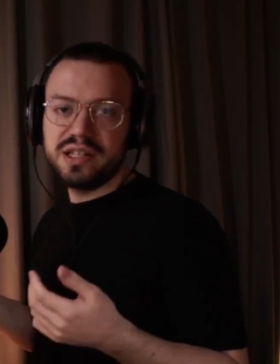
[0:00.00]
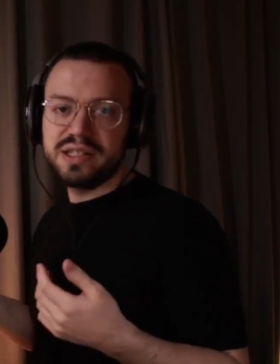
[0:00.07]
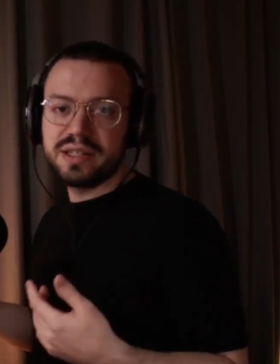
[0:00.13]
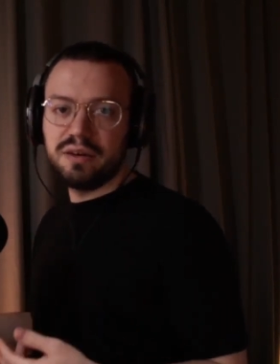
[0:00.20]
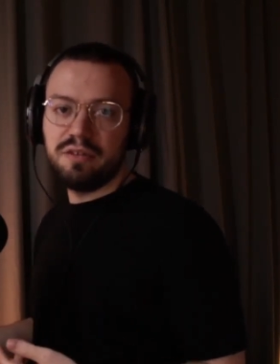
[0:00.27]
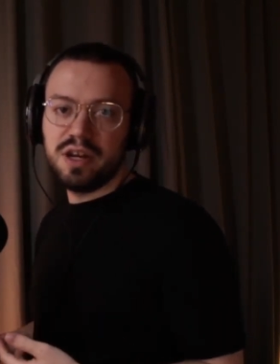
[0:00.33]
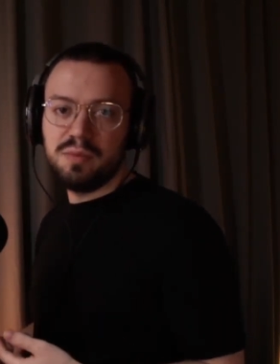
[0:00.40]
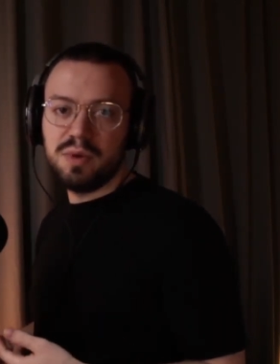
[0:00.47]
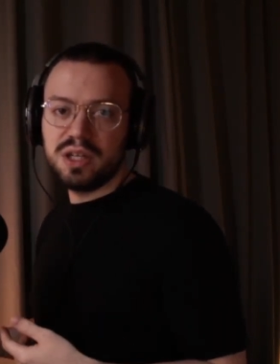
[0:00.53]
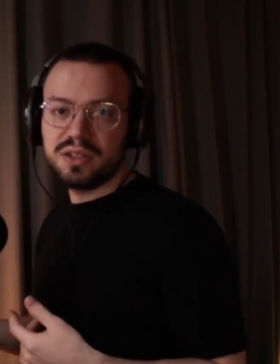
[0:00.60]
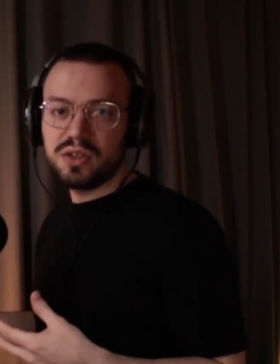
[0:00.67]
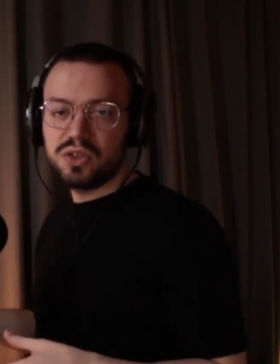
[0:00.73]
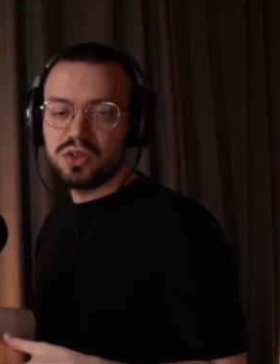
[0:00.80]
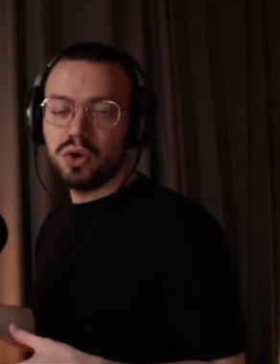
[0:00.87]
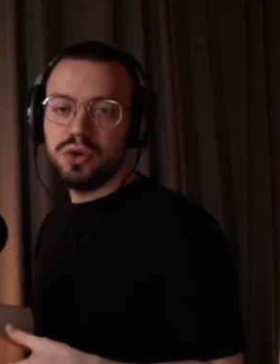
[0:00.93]
It's a
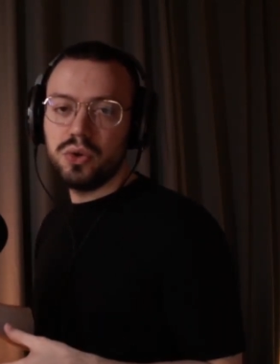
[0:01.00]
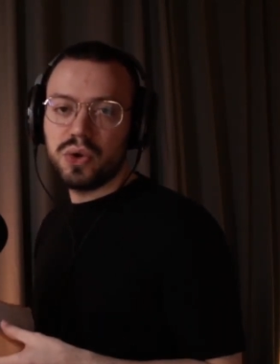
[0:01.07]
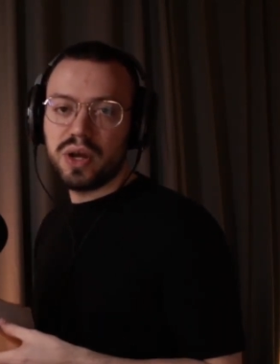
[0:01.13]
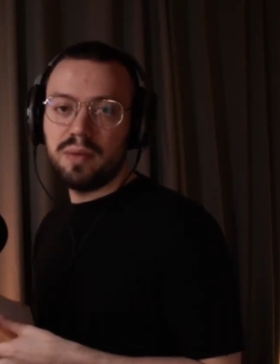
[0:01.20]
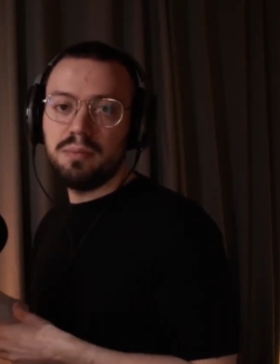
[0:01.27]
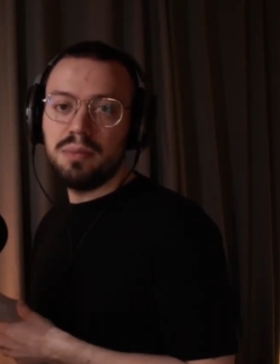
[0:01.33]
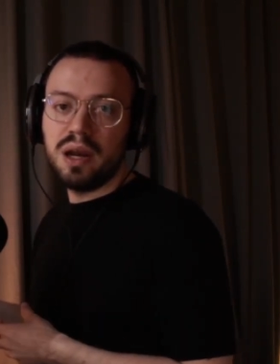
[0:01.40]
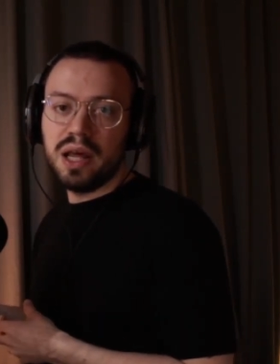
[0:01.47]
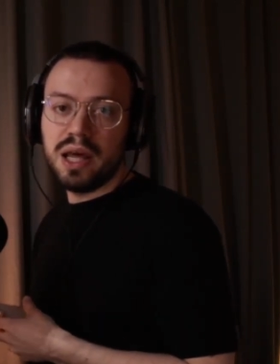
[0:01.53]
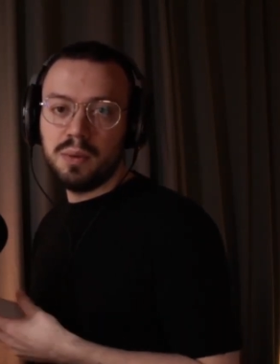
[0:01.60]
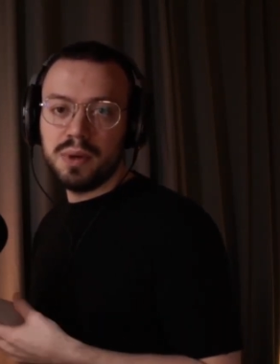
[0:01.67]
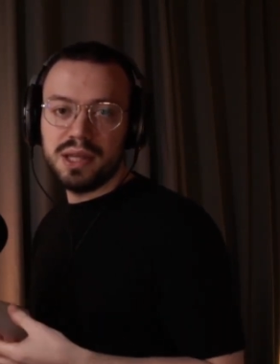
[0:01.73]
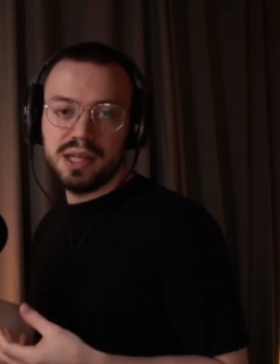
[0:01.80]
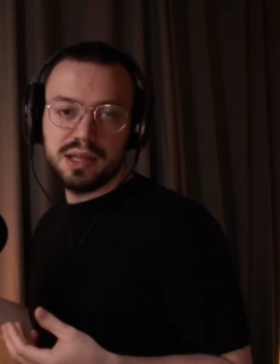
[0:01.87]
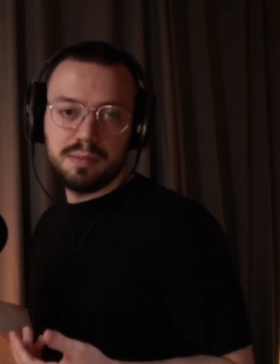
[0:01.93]
remix, so you can play
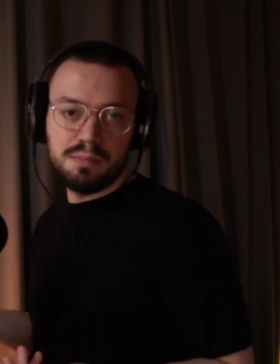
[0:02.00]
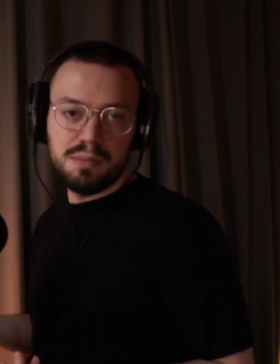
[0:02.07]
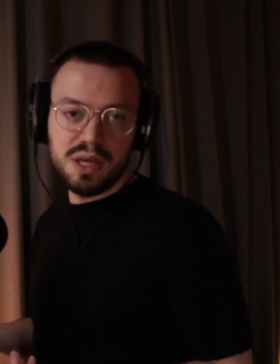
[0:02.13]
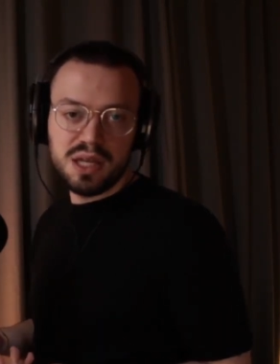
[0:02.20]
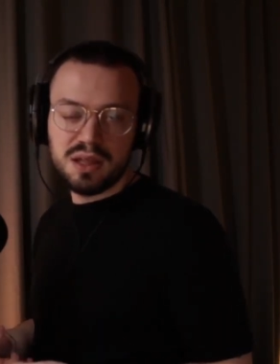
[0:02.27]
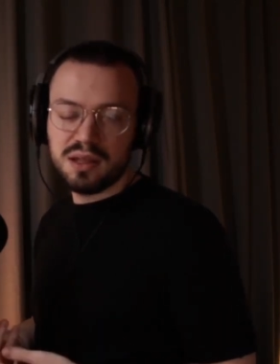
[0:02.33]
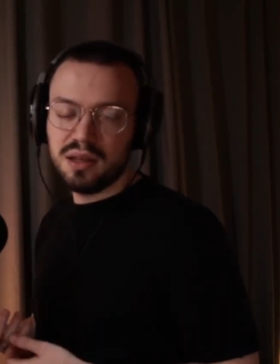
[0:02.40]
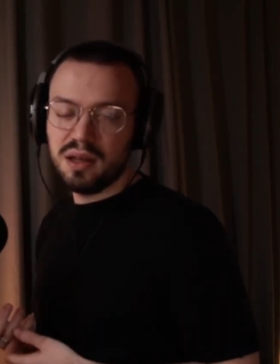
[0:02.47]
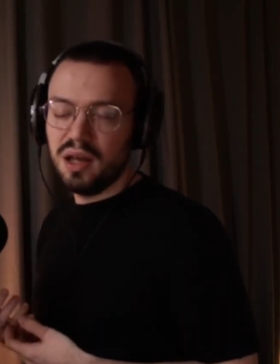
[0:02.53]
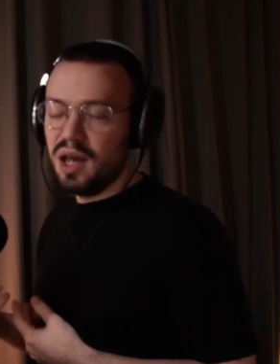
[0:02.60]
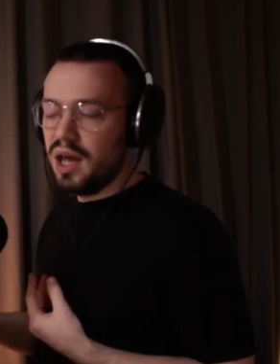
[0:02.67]
with it a bit.